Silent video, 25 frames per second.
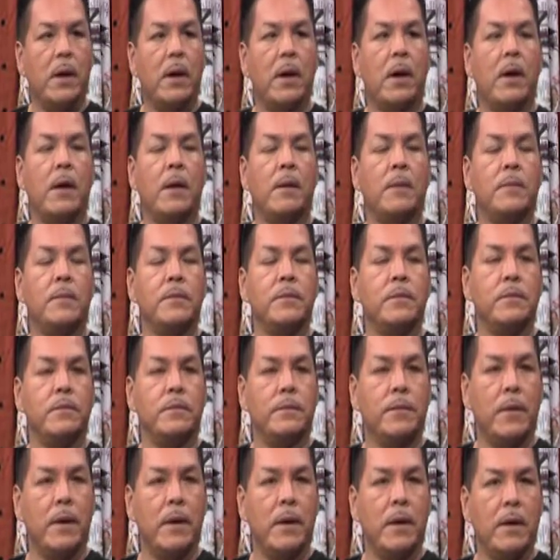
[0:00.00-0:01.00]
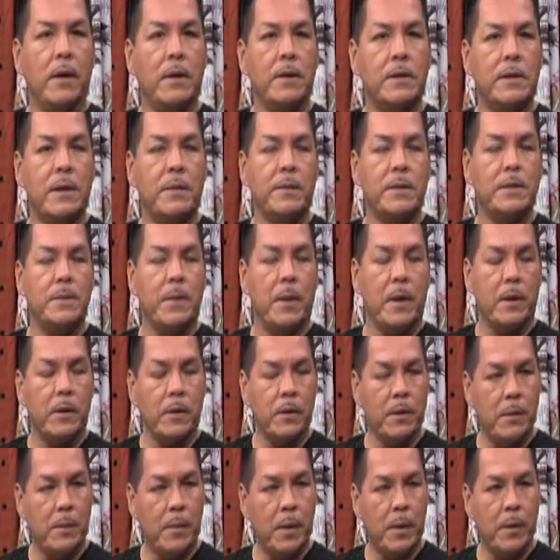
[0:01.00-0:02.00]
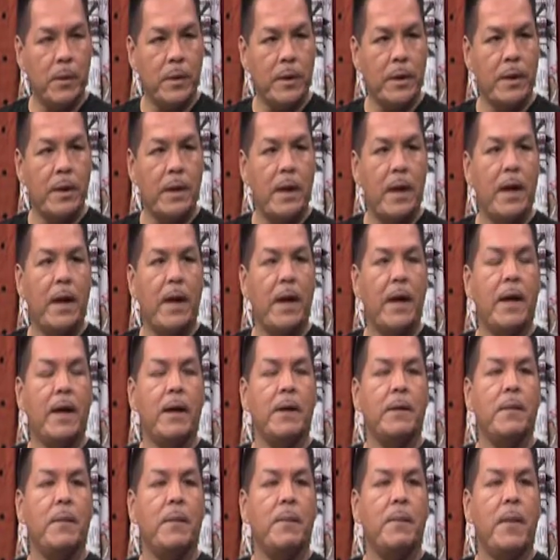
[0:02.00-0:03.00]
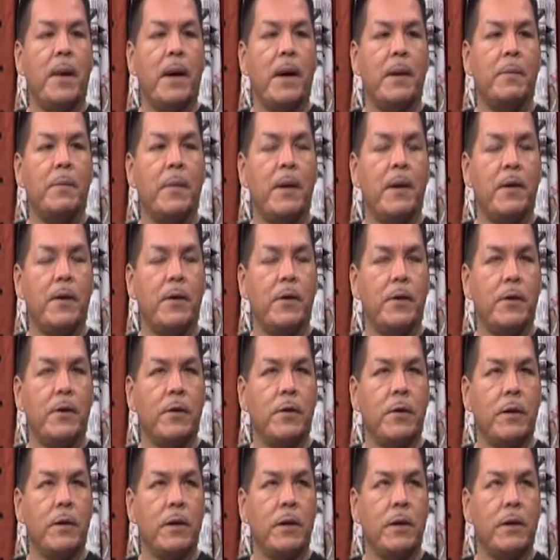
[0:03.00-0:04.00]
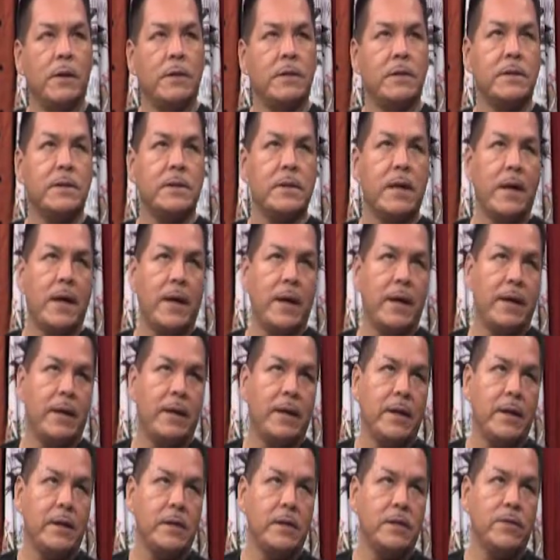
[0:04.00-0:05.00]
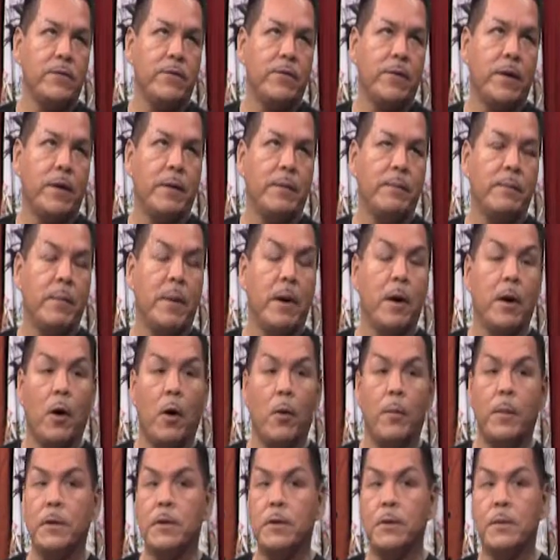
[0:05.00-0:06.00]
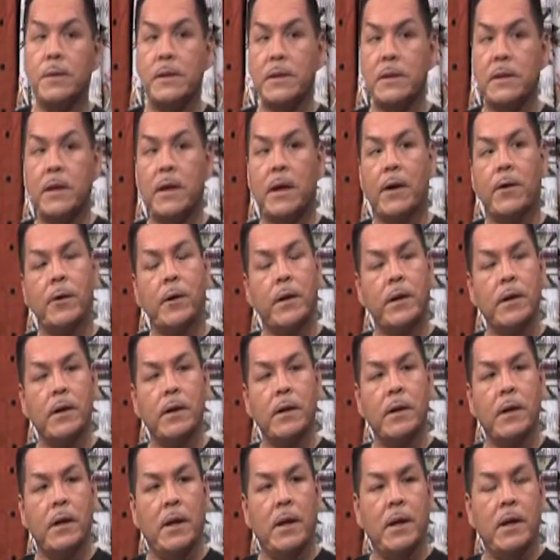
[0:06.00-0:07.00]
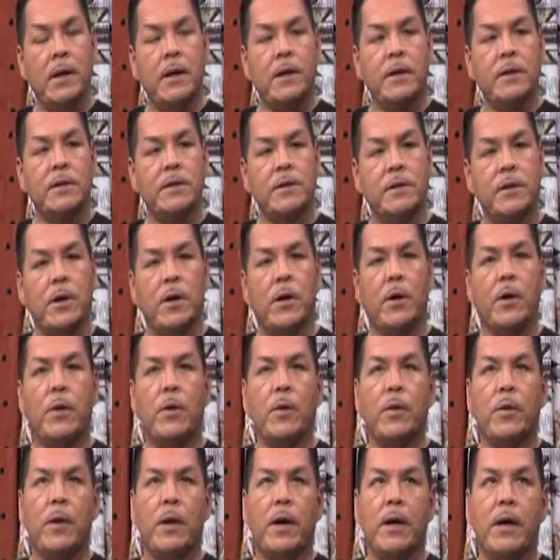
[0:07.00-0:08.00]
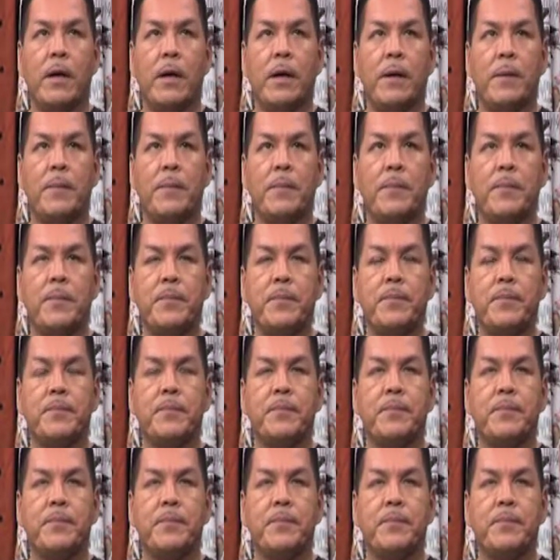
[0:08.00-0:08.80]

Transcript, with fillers: Um, his name is Michael Kabodi, and my mother's side is from Moenkopi Tuba City area. So um,